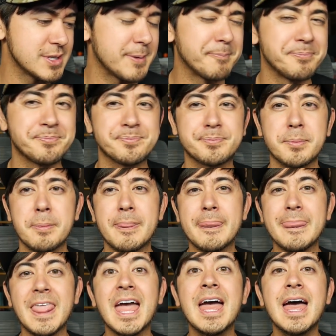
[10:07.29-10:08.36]
it.
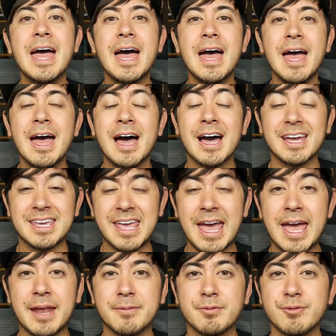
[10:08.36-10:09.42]

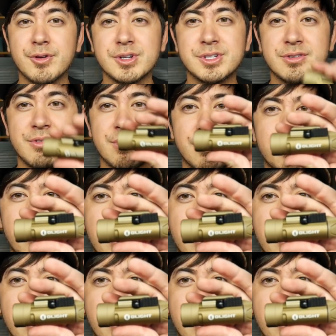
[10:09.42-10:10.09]
Again, first of every